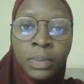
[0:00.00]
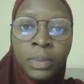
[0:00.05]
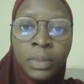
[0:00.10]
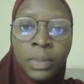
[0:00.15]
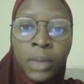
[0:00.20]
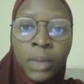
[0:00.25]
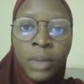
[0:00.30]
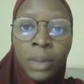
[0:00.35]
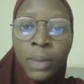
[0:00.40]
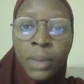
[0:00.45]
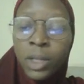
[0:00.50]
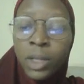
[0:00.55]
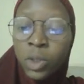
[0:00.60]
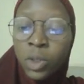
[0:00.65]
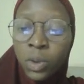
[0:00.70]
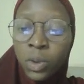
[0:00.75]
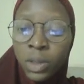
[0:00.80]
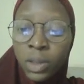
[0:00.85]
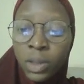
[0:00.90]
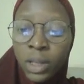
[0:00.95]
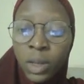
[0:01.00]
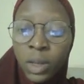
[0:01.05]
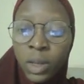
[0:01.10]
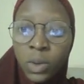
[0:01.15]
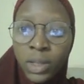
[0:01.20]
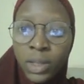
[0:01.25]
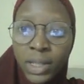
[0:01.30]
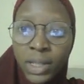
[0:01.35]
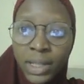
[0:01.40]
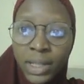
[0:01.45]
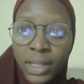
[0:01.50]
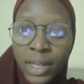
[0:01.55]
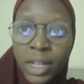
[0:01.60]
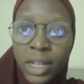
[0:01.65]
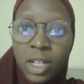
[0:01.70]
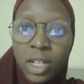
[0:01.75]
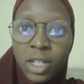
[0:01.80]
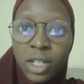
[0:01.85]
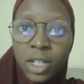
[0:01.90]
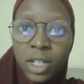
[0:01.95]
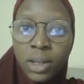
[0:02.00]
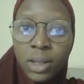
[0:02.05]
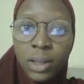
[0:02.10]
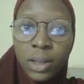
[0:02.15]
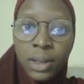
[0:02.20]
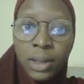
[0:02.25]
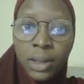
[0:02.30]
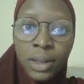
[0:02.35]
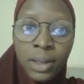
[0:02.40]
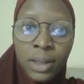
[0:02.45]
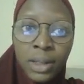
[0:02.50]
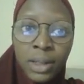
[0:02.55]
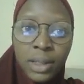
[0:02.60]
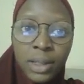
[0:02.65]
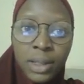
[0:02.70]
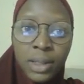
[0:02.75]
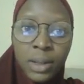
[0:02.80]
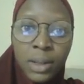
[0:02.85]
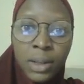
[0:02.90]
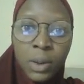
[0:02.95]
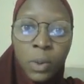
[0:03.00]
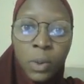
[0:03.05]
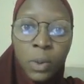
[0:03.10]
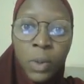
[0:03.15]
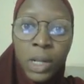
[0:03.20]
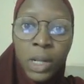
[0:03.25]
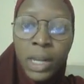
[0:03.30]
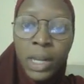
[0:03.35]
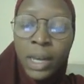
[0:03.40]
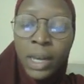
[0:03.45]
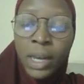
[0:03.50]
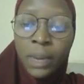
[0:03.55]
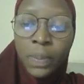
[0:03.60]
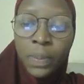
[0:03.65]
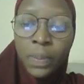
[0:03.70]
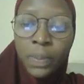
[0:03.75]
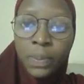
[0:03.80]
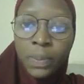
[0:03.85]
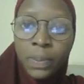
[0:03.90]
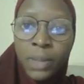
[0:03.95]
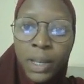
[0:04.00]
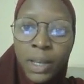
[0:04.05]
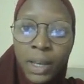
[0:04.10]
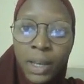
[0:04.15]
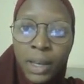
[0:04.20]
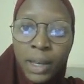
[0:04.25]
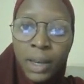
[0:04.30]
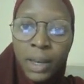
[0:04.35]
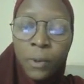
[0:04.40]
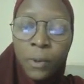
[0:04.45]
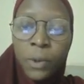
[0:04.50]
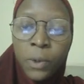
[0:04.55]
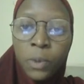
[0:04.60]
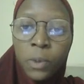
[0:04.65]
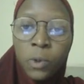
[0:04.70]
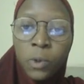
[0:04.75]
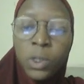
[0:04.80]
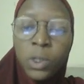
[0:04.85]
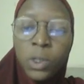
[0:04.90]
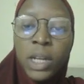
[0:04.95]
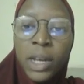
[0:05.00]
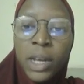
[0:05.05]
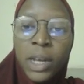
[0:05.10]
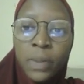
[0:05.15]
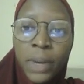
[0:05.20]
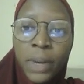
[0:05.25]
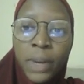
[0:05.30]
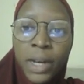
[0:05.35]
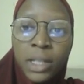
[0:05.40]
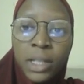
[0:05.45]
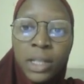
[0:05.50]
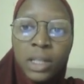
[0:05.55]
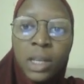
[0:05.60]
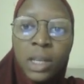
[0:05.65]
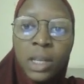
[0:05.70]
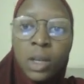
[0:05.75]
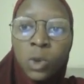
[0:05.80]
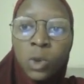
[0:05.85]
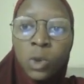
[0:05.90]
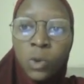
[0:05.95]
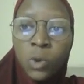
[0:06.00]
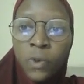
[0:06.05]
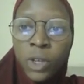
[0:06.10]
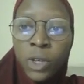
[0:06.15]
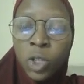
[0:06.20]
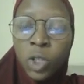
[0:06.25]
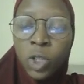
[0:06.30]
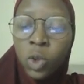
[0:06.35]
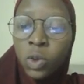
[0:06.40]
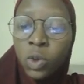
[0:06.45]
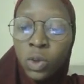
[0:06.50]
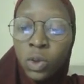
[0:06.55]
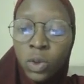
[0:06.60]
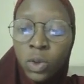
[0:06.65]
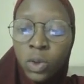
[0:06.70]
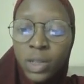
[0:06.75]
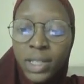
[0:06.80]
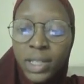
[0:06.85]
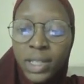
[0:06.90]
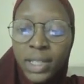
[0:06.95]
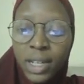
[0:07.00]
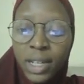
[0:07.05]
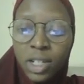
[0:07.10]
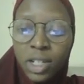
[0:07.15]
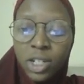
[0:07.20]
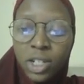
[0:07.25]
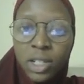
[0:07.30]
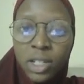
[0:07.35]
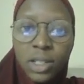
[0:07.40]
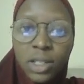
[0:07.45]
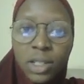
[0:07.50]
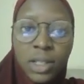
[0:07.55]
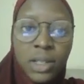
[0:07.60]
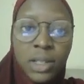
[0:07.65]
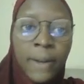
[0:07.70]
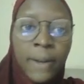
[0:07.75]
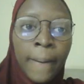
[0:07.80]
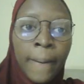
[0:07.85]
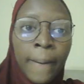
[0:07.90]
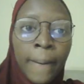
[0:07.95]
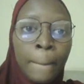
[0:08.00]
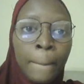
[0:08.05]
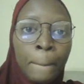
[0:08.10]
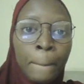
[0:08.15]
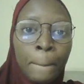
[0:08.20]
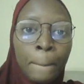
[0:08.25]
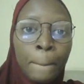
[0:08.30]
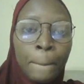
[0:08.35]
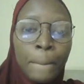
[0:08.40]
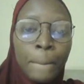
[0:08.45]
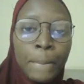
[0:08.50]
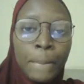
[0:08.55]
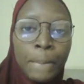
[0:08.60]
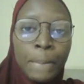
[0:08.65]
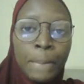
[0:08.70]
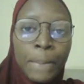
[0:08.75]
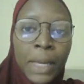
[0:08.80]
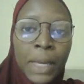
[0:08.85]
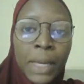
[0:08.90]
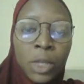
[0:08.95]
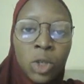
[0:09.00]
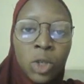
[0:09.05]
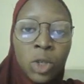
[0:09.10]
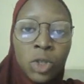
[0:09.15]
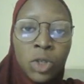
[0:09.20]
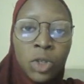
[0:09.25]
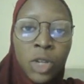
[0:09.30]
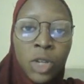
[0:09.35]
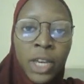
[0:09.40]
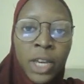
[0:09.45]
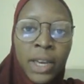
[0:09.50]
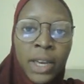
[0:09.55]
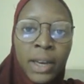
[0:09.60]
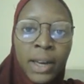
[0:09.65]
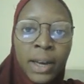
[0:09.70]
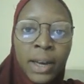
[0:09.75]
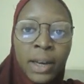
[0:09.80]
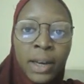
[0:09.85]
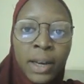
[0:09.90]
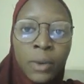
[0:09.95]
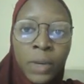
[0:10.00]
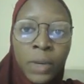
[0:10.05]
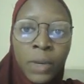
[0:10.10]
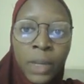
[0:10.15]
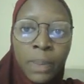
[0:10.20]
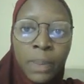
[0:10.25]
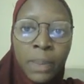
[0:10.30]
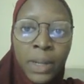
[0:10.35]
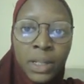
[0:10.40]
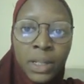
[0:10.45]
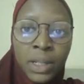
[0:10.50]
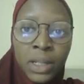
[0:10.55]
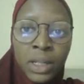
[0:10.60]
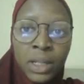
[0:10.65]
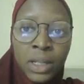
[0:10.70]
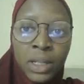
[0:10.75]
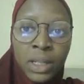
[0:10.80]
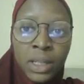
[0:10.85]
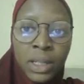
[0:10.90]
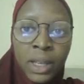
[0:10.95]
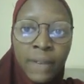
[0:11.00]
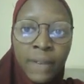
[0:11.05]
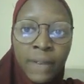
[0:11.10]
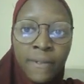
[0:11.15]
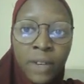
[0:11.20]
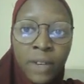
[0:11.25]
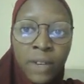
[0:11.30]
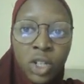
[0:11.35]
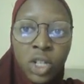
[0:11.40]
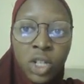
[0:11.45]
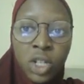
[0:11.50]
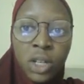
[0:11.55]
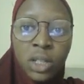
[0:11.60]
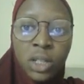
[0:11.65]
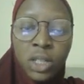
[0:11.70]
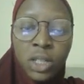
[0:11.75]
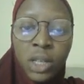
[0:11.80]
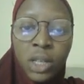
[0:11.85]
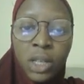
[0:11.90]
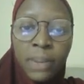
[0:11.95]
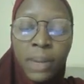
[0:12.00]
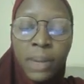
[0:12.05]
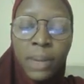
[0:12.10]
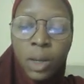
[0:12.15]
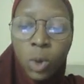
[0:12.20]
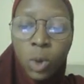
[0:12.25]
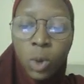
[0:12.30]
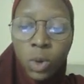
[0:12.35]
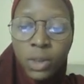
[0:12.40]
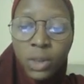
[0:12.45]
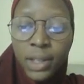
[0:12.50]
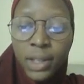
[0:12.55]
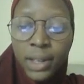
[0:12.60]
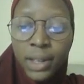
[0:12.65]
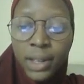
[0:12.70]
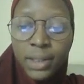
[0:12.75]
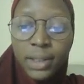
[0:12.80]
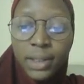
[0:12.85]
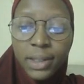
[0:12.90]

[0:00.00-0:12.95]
based on the user search. This will help us to fetch all those searches. And also here we are passing the fetch HTML content,